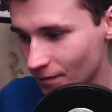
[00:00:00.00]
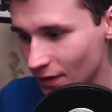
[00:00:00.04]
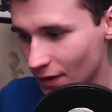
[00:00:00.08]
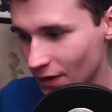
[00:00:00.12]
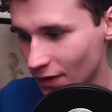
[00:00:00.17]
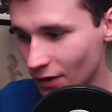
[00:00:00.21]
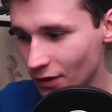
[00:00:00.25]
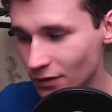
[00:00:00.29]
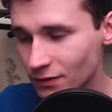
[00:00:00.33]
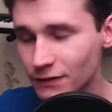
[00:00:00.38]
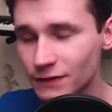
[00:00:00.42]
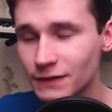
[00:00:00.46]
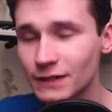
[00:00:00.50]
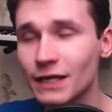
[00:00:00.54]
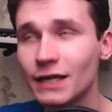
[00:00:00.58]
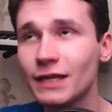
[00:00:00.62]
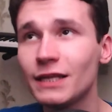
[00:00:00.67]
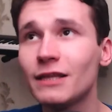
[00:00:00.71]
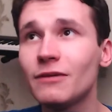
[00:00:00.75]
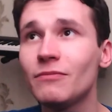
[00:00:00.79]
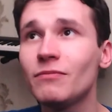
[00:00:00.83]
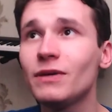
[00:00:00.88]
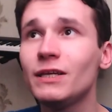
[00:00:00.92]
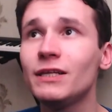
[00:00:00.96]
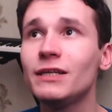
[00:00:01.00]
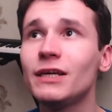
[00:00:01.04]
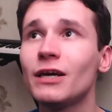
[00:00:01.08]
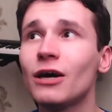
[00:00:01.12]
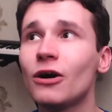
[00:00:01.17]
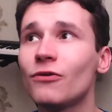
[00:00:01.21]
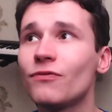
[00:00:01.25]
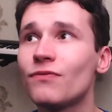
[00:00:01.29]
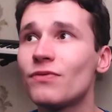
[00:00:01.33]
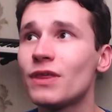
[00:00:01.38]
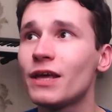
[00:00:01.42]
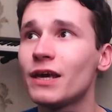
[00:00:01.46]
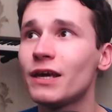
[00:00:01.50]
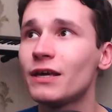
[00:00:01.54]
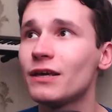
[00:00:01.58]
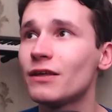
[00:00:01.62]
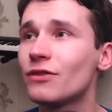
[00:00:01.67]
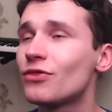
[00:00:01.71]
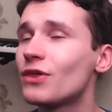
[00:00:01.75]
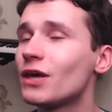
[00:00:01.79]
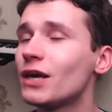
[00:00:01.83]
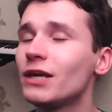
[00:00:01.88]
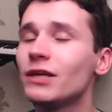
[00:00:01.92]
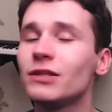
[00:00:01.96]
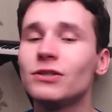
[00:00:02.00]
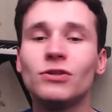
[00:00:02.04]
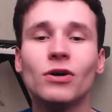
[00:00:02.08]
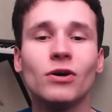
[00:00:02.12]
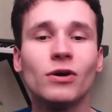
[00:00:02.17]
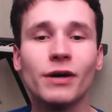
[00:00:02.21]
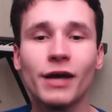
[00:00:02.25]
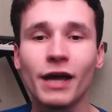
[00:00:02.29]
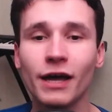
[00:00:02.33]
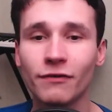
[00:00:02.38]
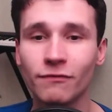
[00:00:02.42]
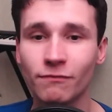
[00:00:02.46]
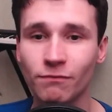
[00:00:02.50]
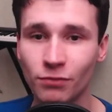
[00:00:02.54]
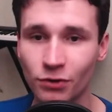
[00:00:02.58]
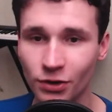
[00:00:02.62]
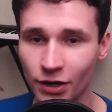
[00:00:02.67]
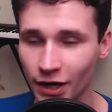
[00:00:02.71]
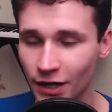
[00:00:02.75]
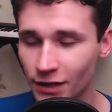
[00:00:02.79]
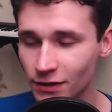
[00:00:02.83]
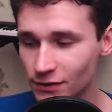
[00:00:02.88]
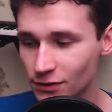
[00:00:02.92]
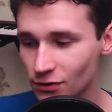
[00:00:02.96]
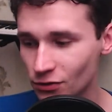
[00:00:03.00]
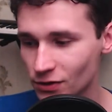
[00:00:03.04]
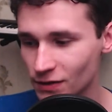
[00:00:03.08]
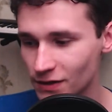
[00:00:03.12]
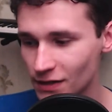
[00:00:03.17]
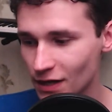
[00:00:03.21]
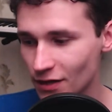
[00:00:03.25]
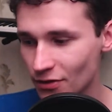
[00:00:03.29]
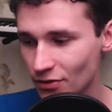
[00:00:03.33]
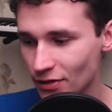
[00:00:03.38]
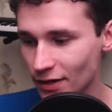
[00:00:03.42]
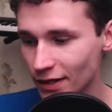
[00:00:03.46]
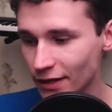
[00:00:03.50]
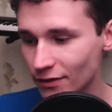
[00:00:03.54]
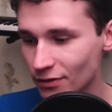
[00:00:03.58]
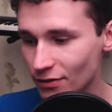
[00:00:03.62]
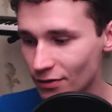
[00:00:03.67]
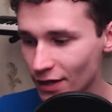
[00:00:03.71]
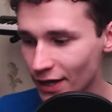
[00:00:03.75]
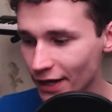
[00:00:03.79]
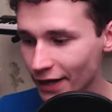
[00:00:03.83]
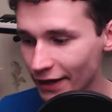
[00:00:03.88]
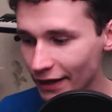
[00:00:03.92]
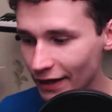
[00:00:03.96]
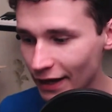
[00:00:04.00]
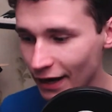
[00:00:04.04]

not in the meaning of they they don't have brains or something they